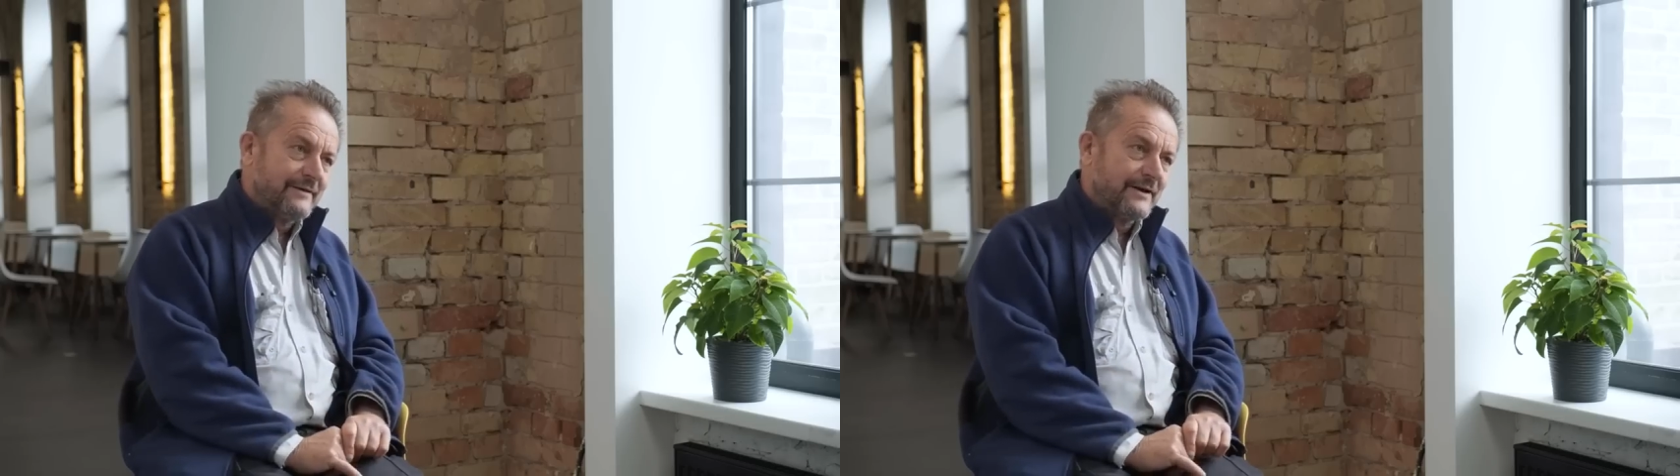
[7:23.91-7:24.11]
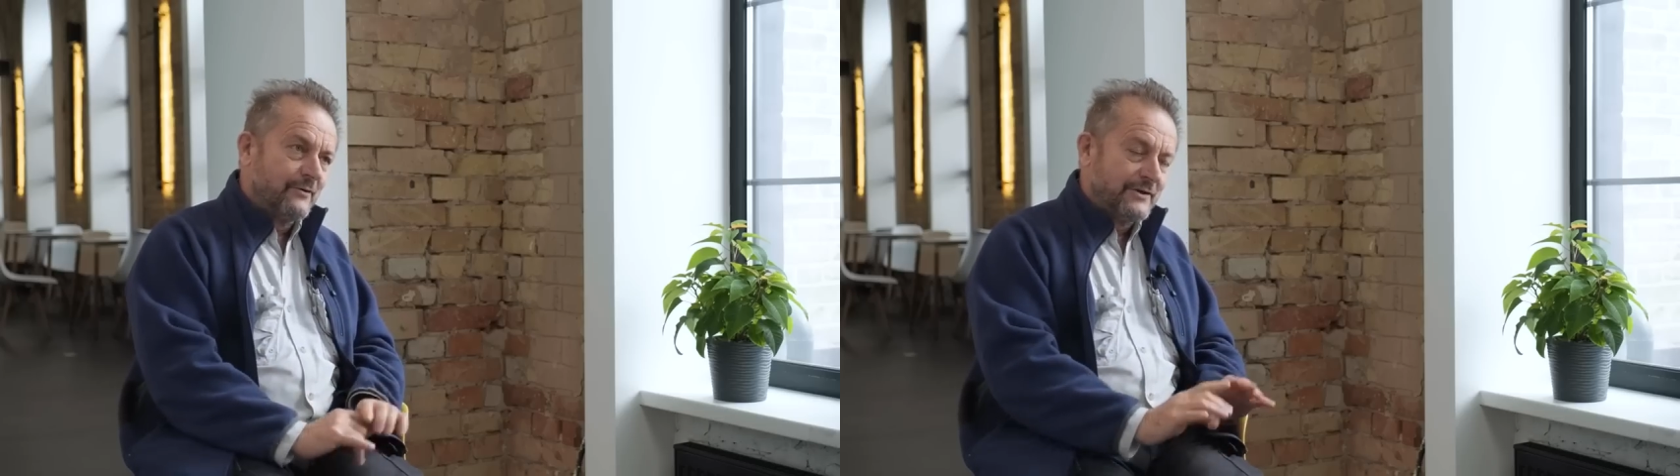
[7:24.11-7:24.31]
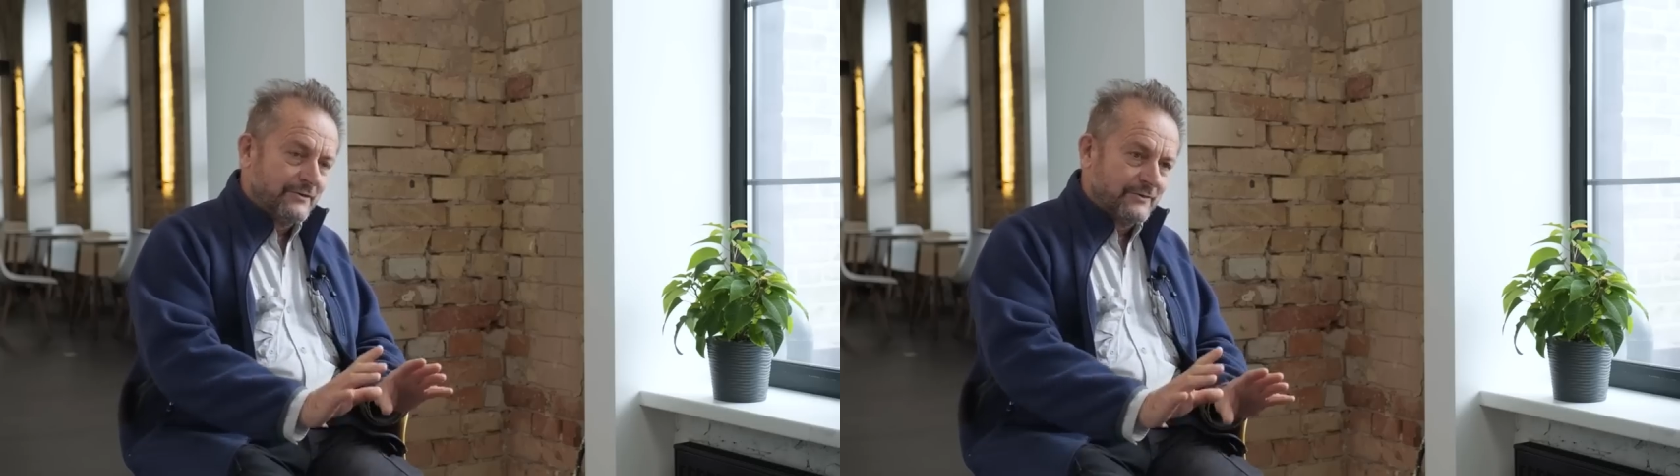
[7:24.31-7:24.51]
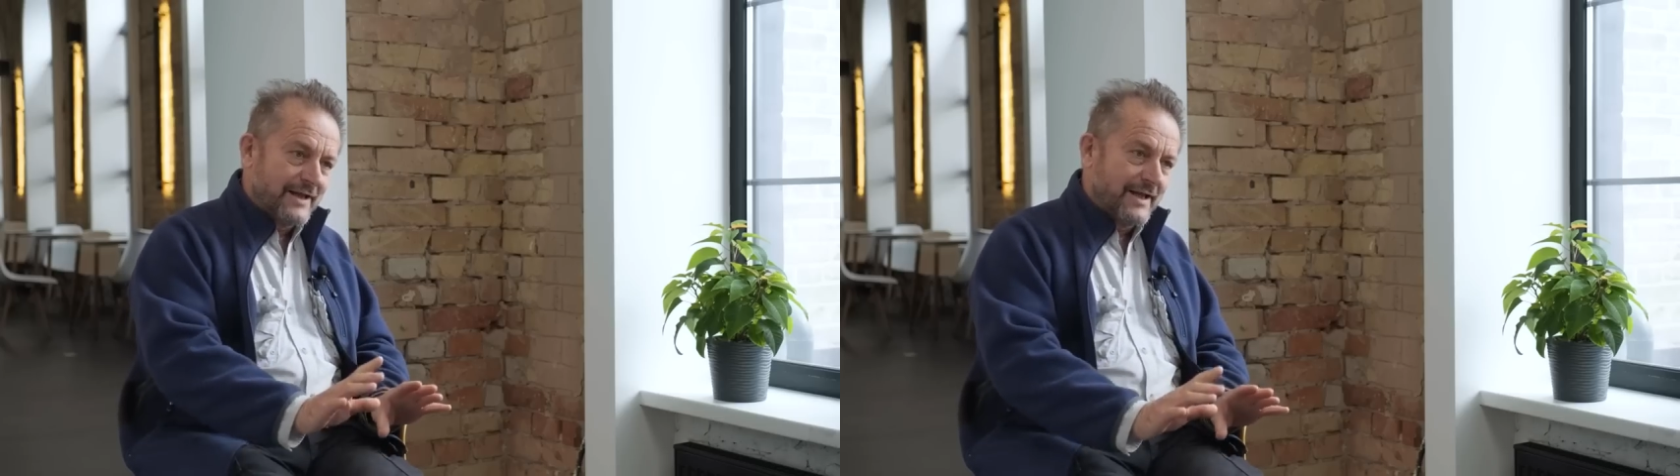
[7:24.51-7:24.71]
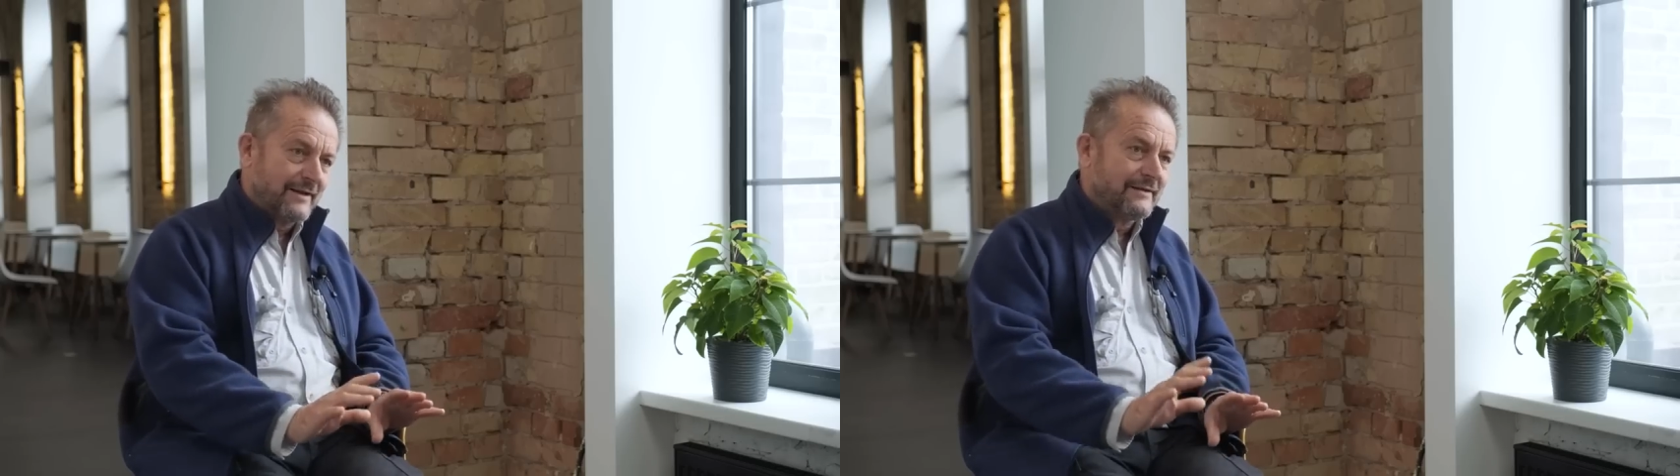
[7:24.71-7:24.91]
I go in a
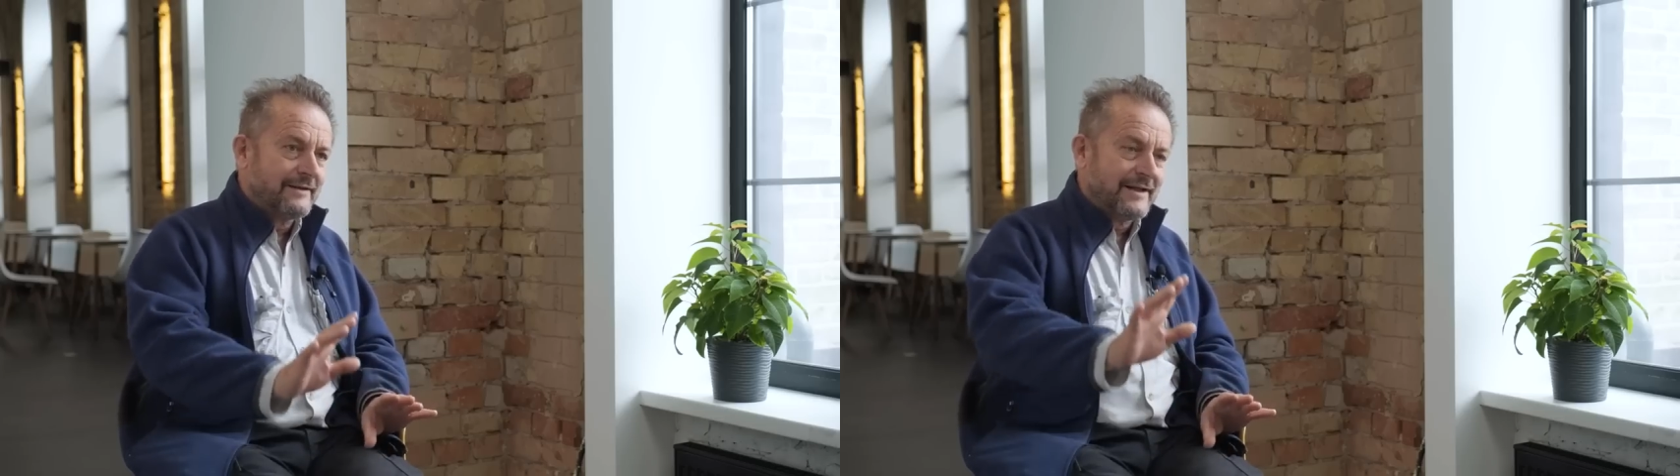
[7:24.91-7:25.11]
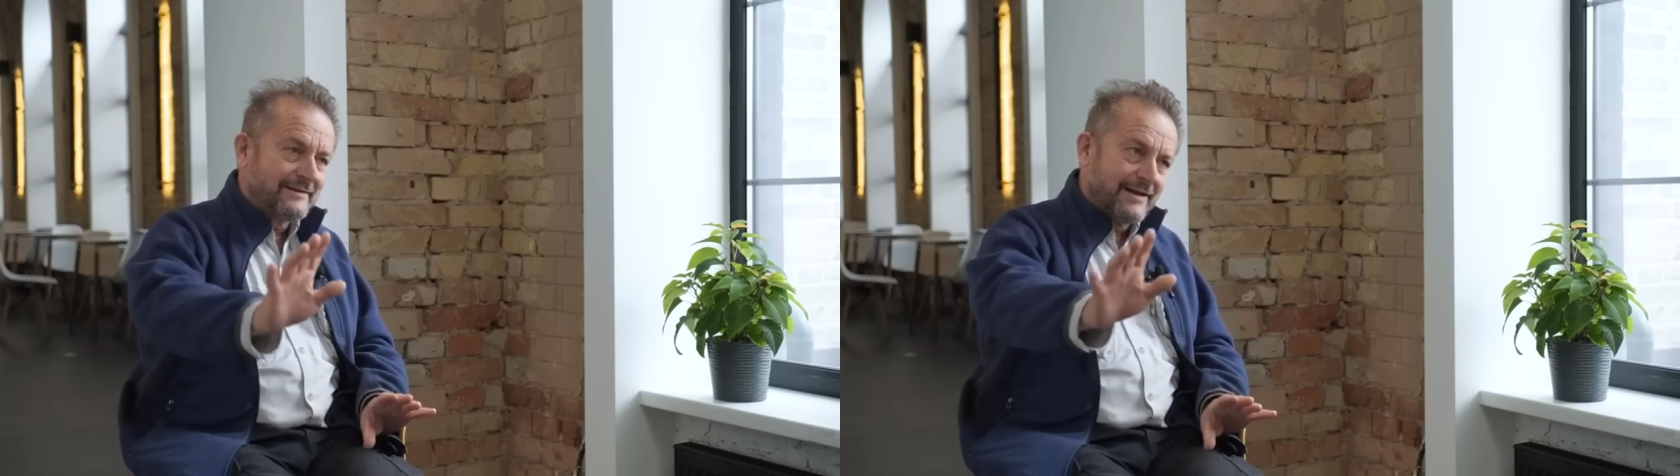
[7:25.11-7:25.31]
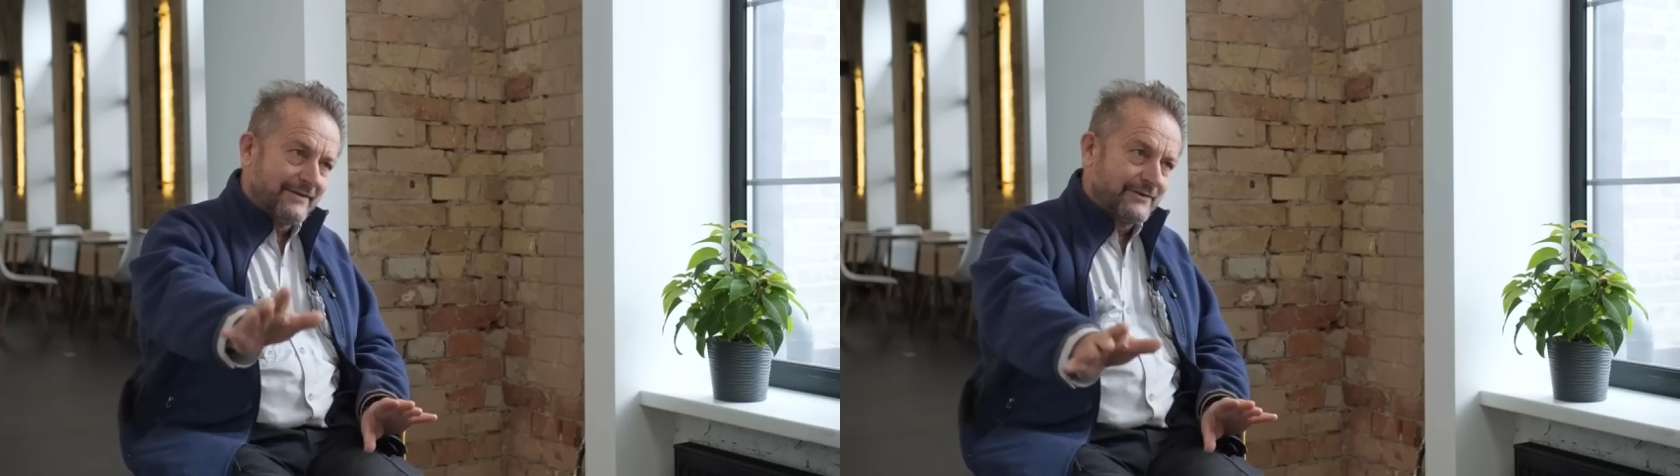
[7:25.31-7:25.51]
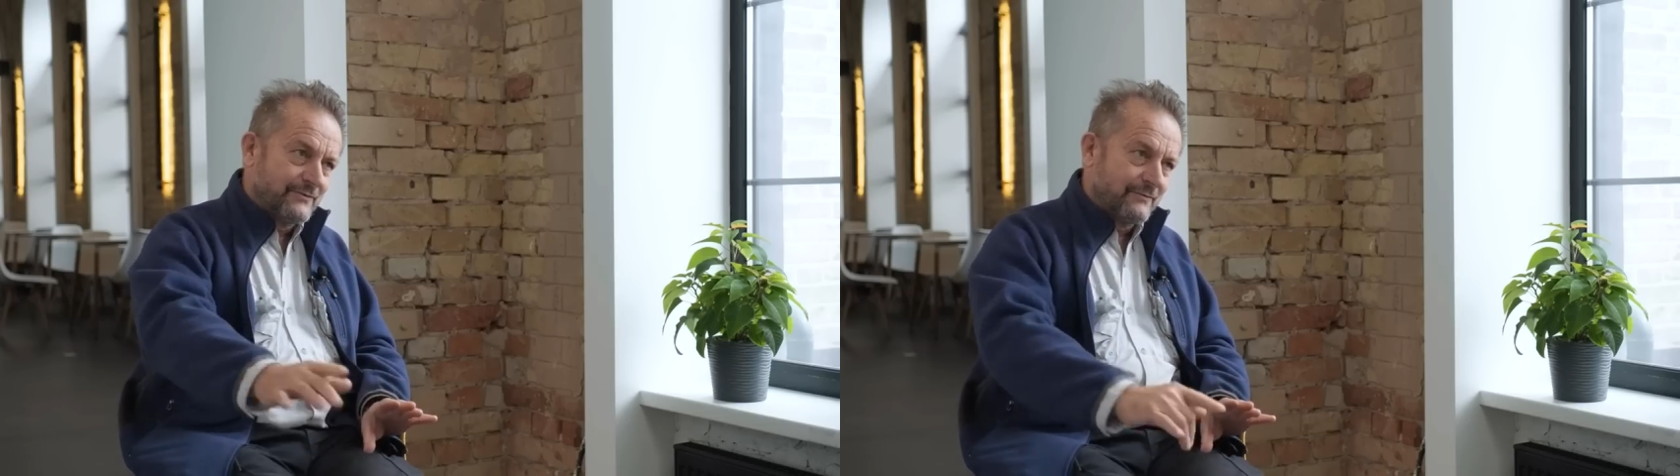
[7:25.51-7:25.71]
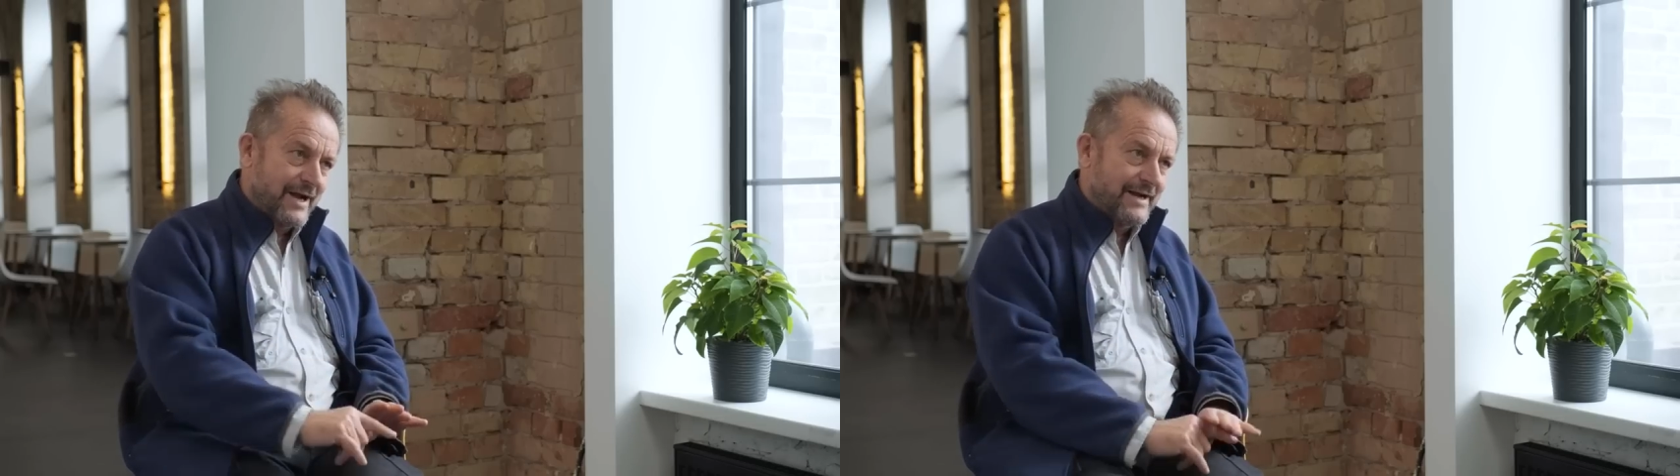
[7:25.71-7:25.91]
hotel. Let
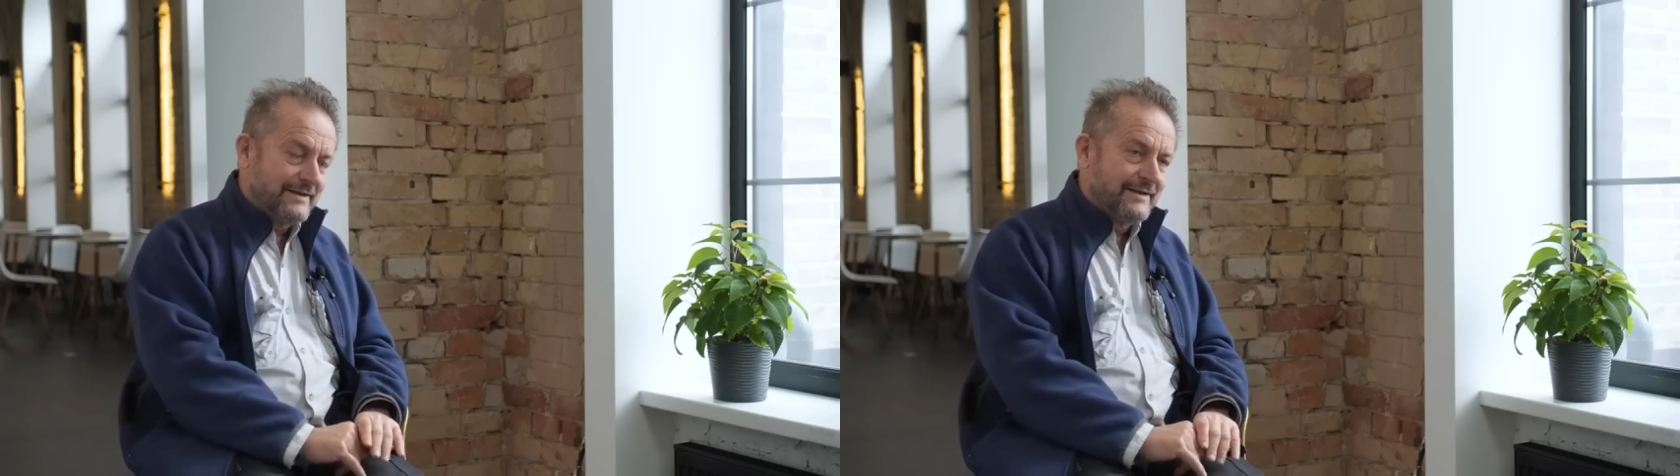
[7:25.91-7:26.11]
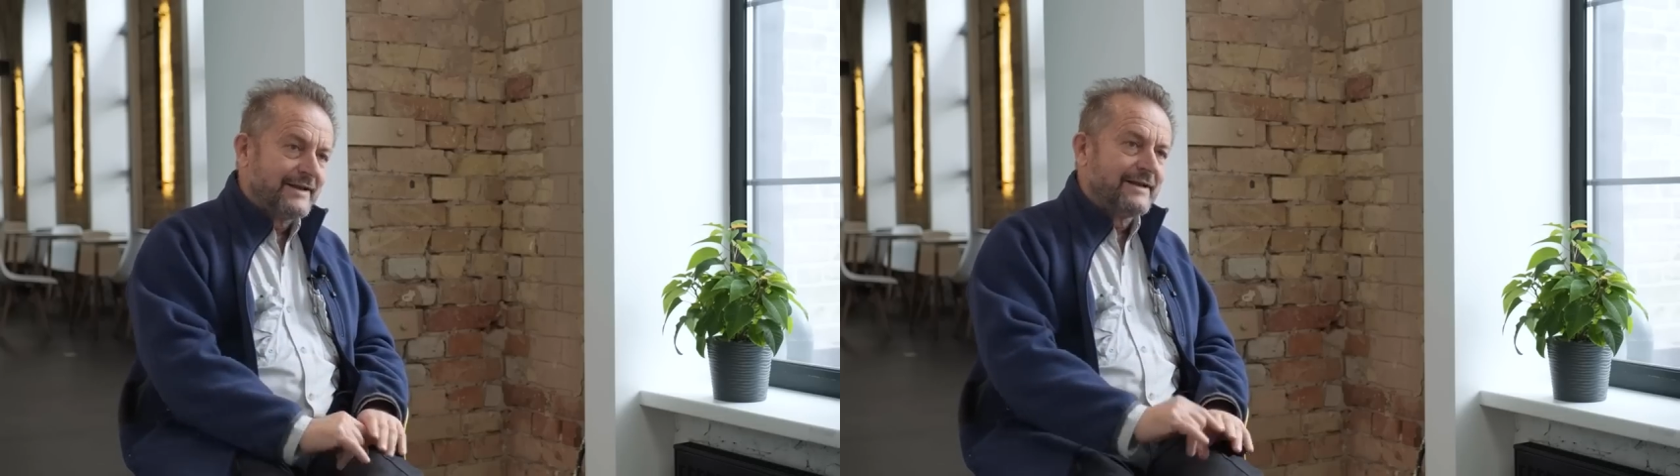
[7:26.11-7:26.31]
others write.